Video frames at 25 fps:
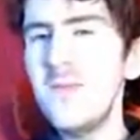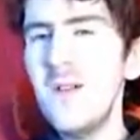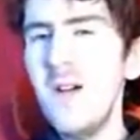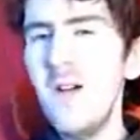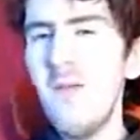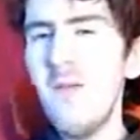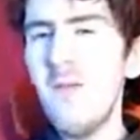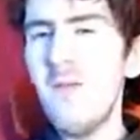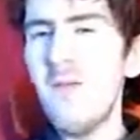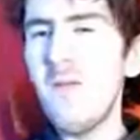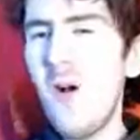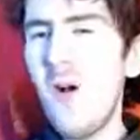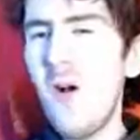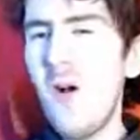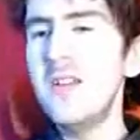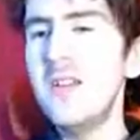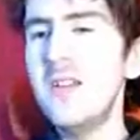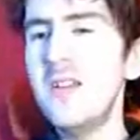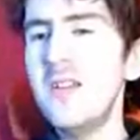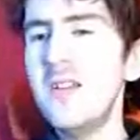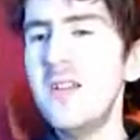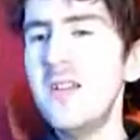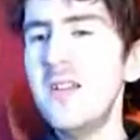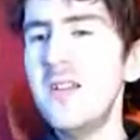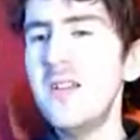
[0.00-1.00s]

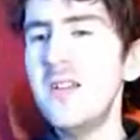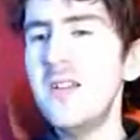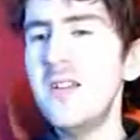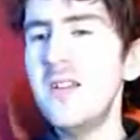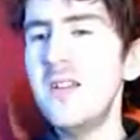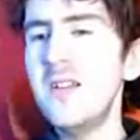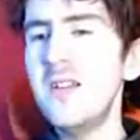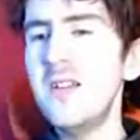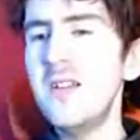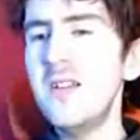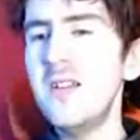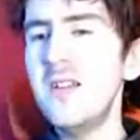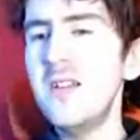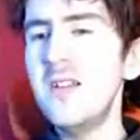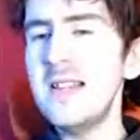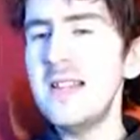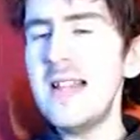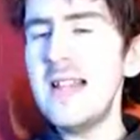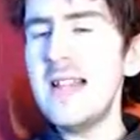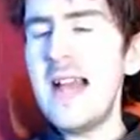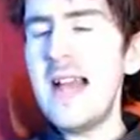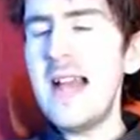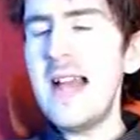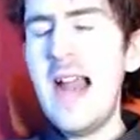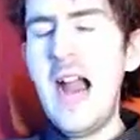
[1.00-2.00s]
wrong. Because
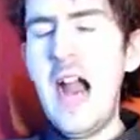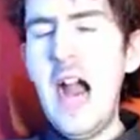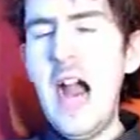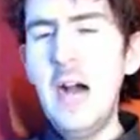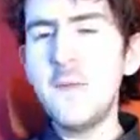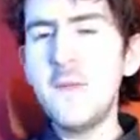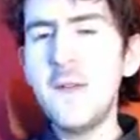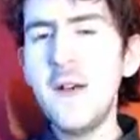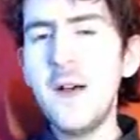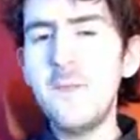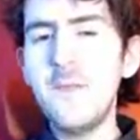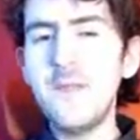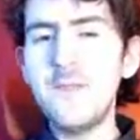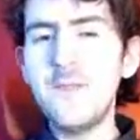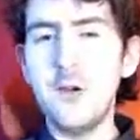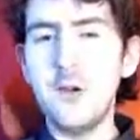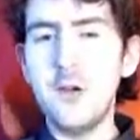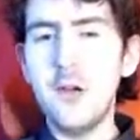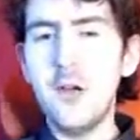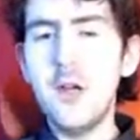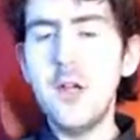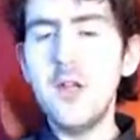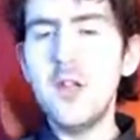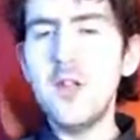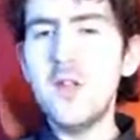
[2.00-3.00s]
Alpha was wrong,
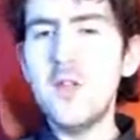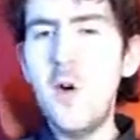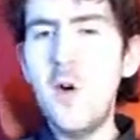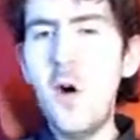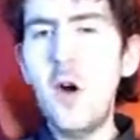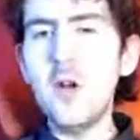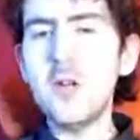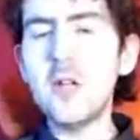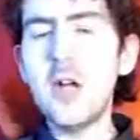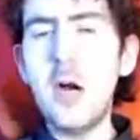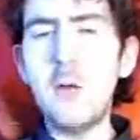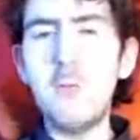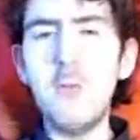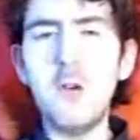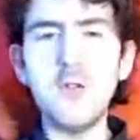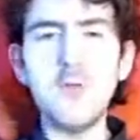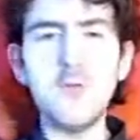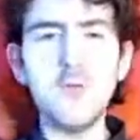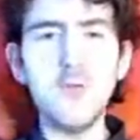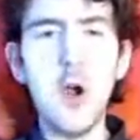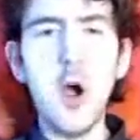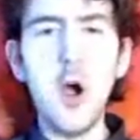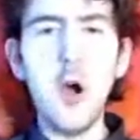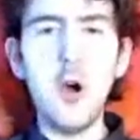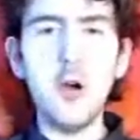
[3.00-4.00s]
Zordon was
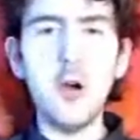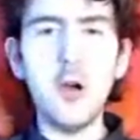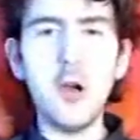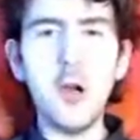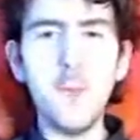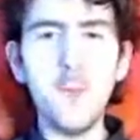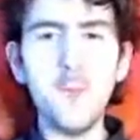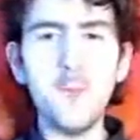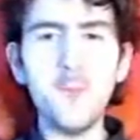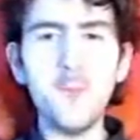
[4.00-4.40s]
wrong.